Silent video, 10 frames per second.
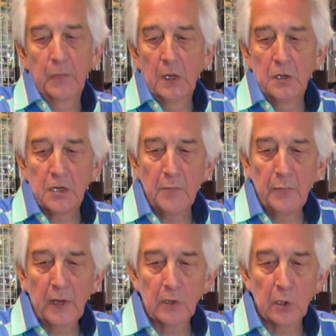
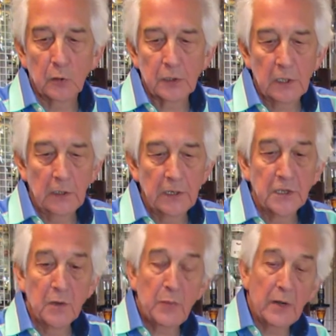Champagne cocktail is an
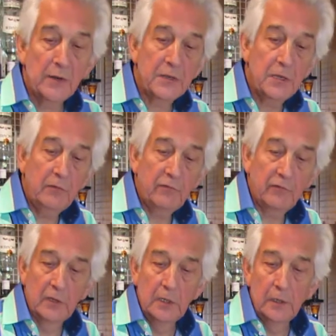
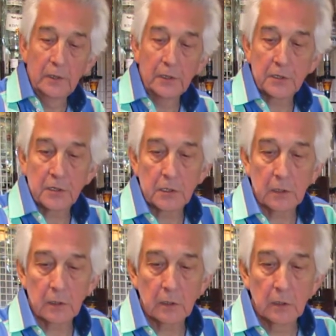aperitif. It's
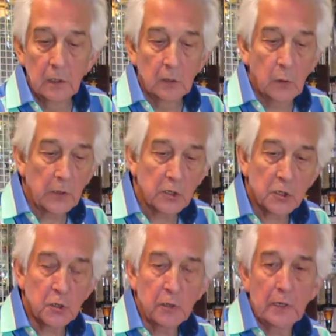quite a
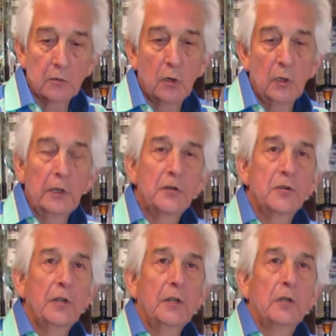strong alcoholic
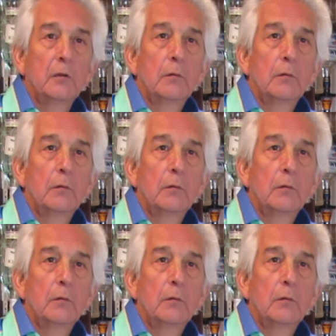drink.